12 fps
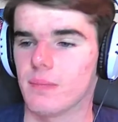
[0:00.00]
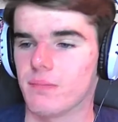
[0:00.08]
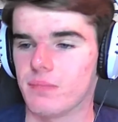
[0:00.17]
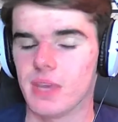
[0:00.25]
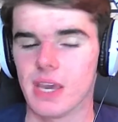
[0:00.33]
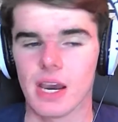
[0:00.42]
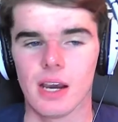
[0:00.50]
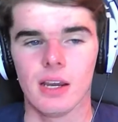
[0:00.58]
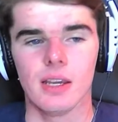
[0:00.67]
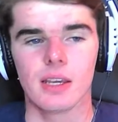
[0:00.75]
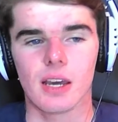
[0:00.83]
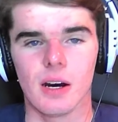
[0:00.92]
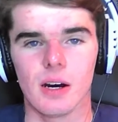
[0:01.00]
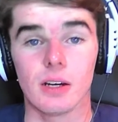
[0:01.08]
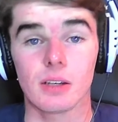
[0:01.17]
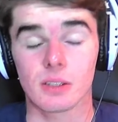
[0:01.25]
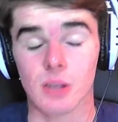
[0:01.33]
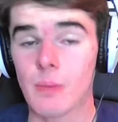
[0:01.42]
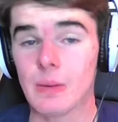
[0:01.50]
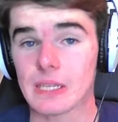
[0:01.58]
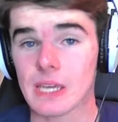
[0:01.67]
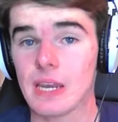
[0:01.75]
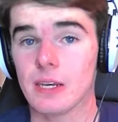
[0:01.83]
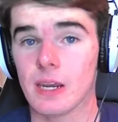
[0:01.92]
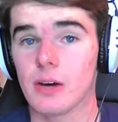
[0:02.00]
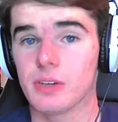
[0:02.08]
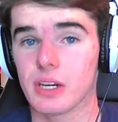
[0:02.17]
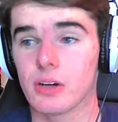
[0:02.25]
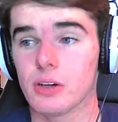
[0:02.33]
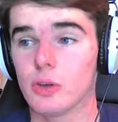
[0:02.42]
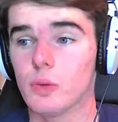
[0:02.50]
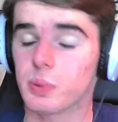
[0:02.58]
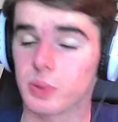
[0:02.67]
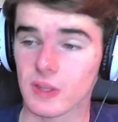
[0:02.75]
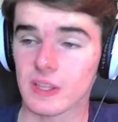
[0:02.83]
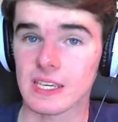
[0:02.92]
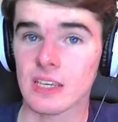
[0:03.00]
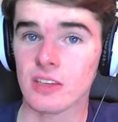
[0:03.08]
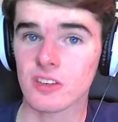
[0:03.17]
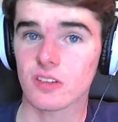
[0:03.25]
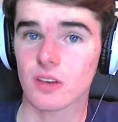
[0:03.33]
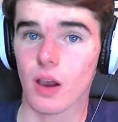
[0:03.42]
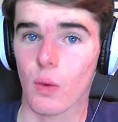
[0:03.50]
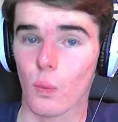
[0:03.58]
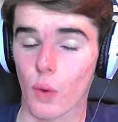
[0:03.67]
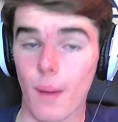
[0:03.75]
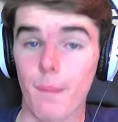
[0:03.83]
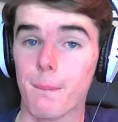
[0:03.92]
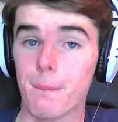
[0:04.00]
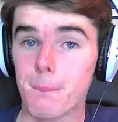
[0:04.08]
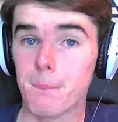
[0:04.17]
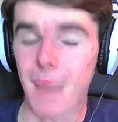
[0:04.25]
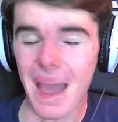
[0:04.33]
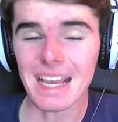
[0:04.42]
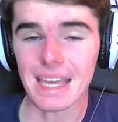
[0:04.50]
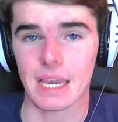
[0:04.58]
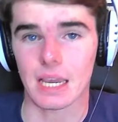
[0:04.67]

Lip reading: Yeah. Comment Caden, how dare you, please. We're begging.